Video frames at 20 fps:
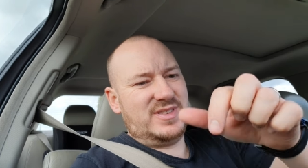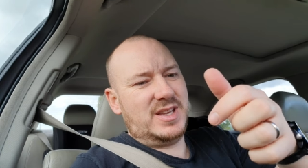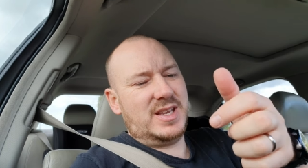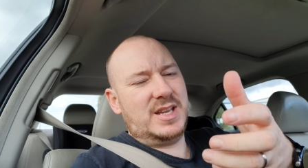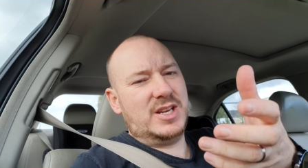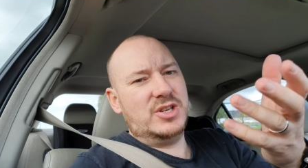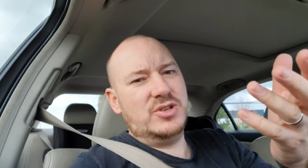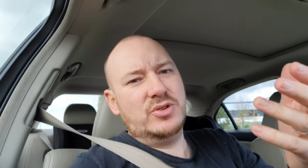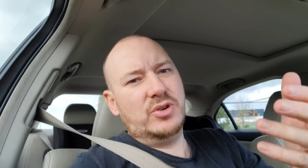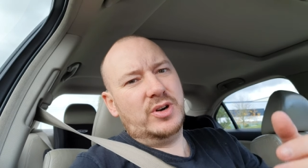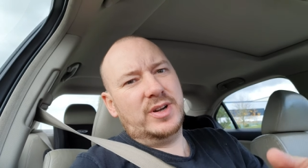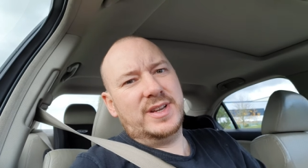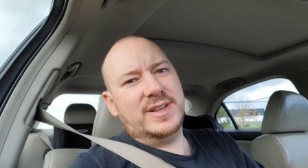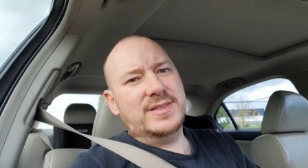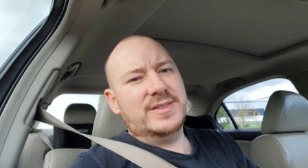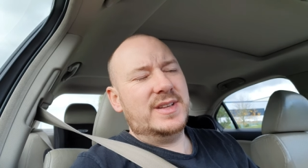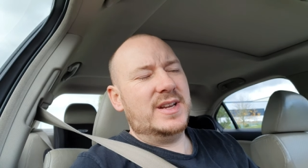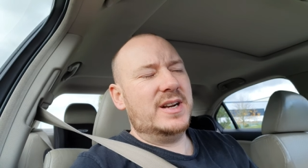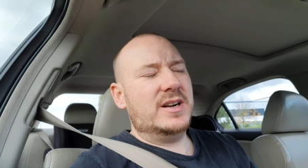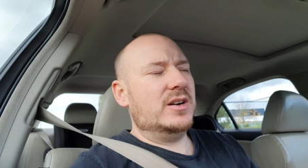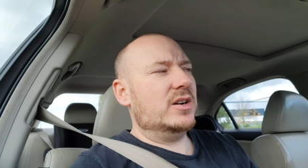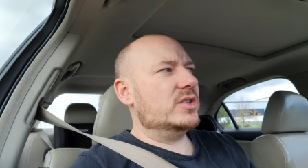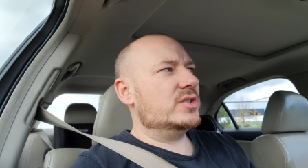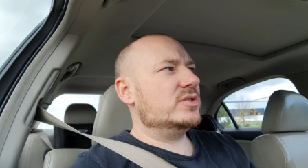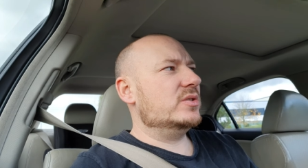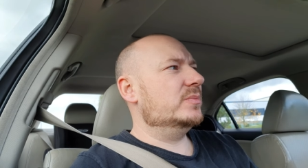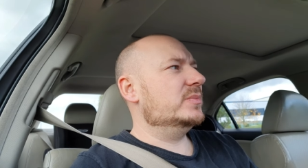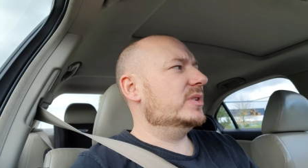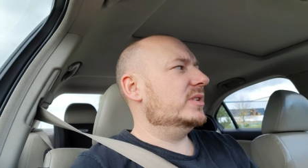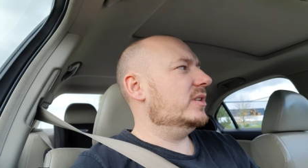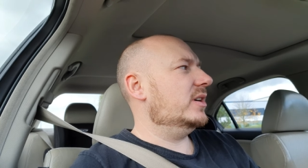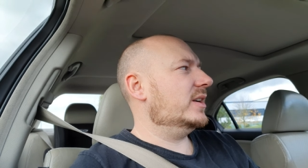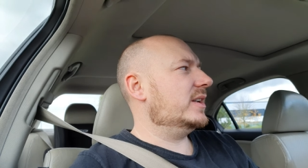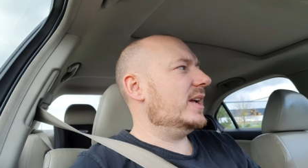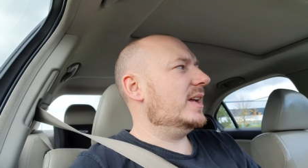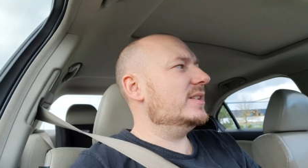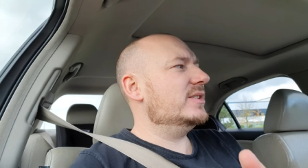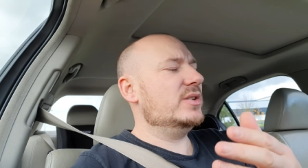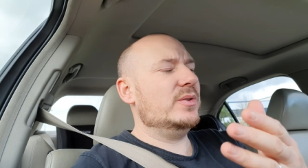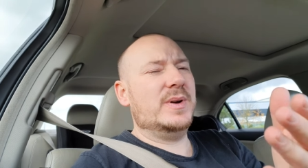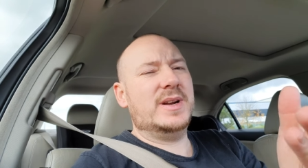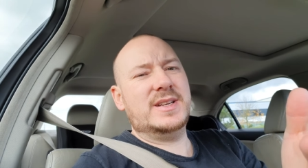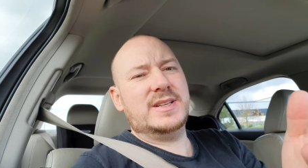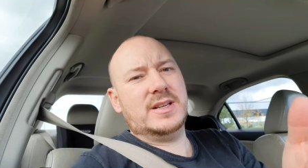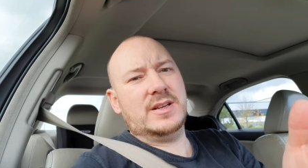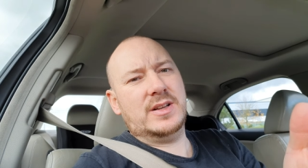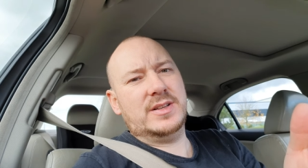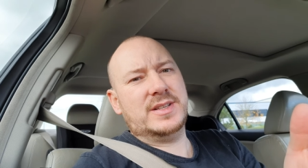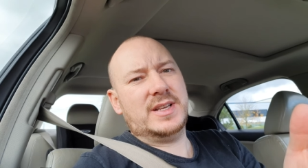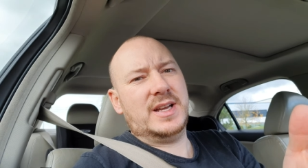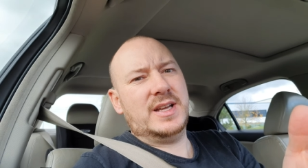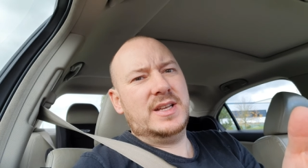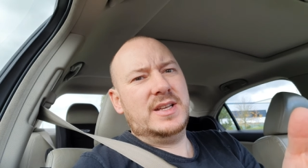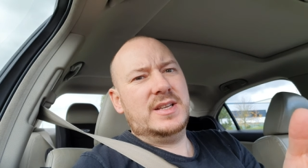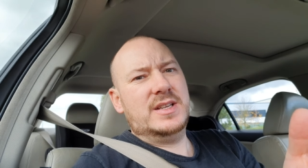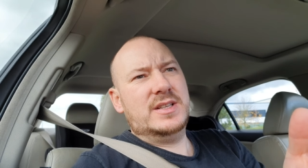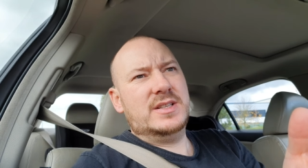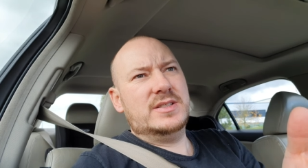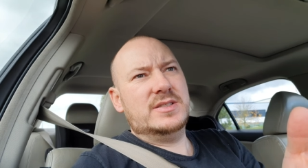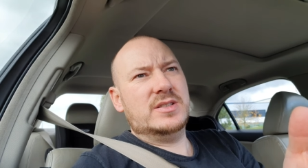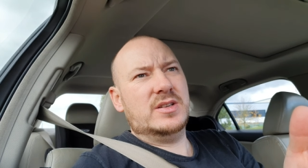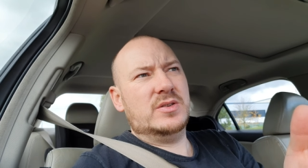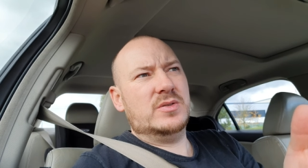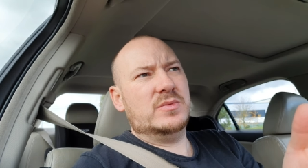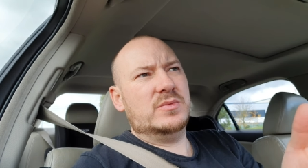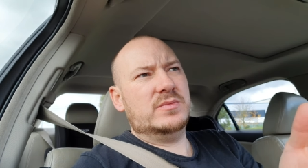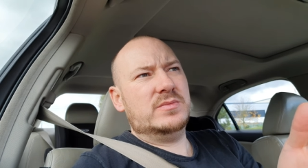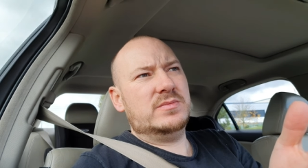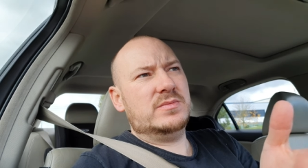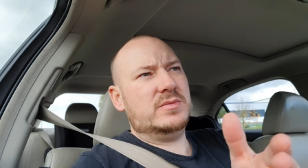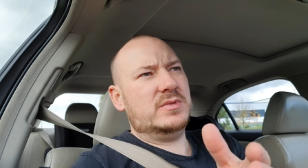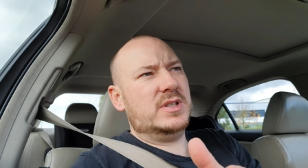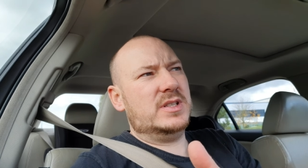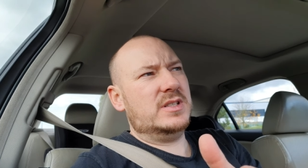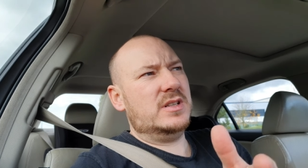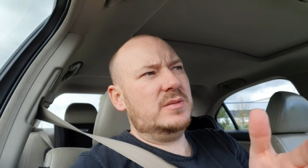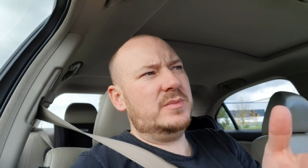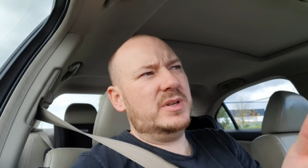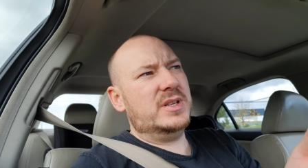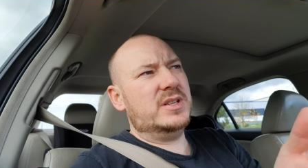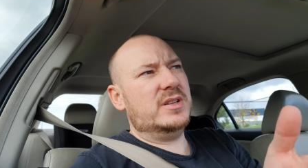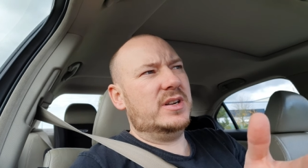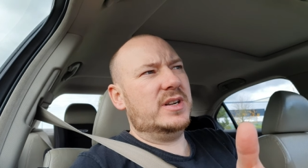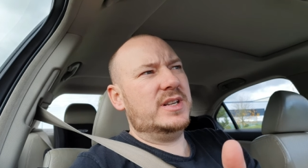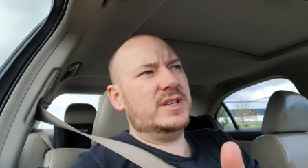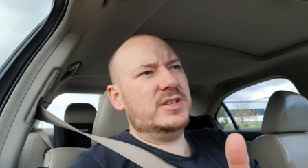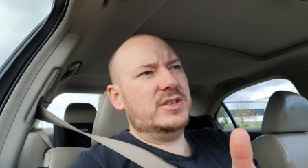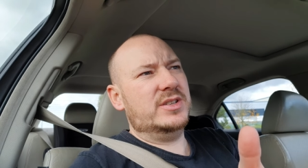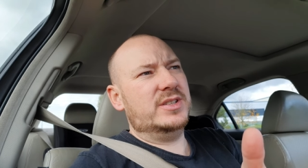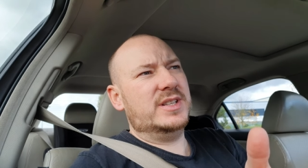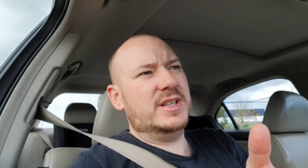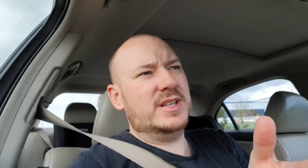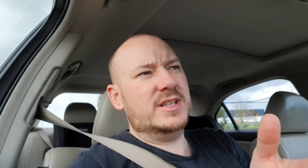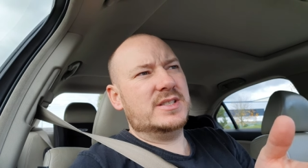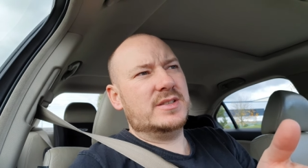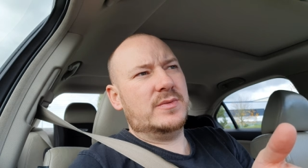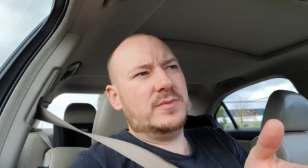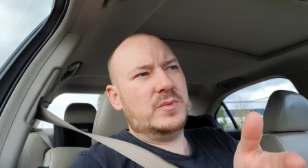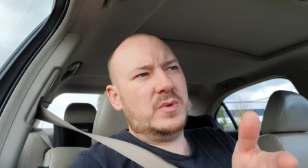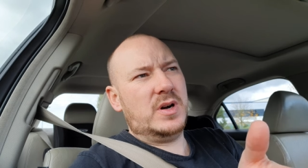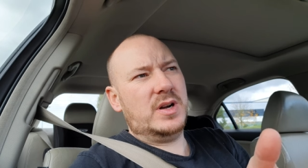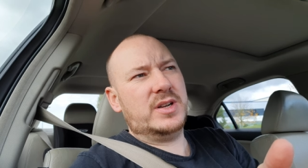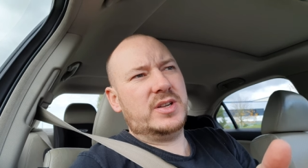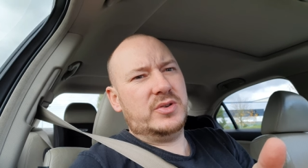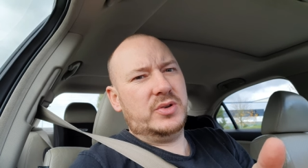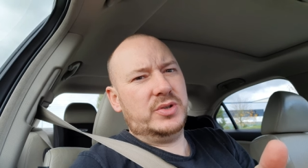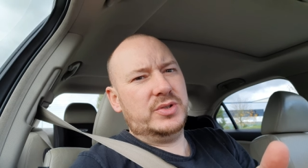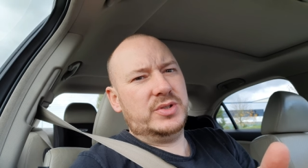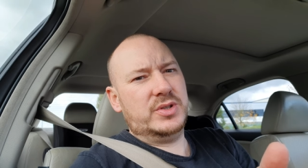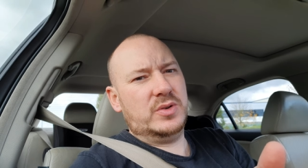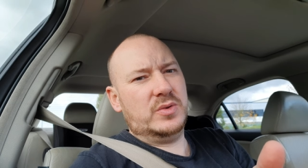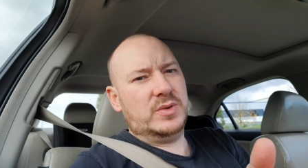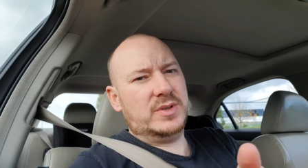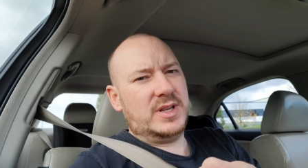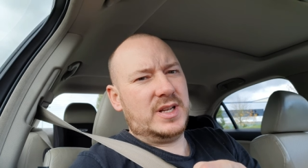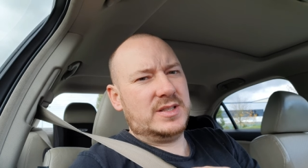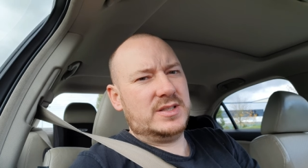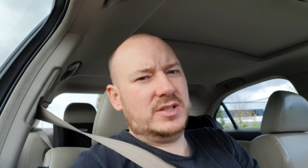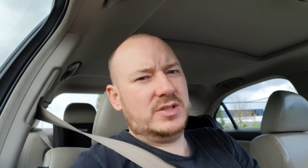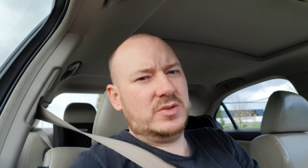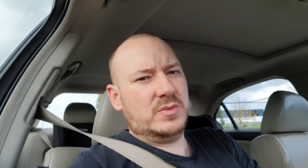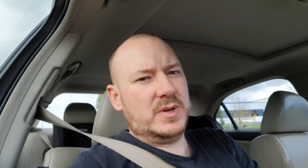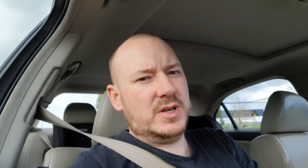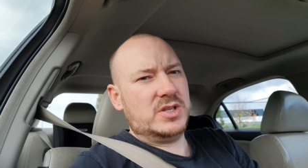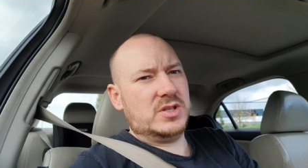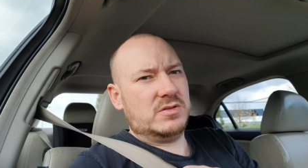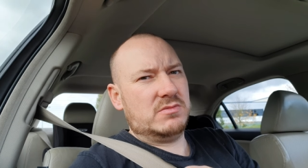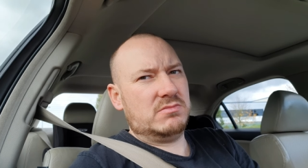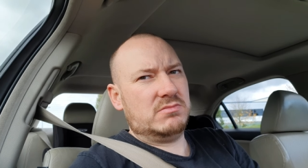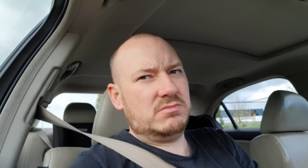a nut in there or something I can't do anything like that so has anybody got any ideas of what I could do in that situation?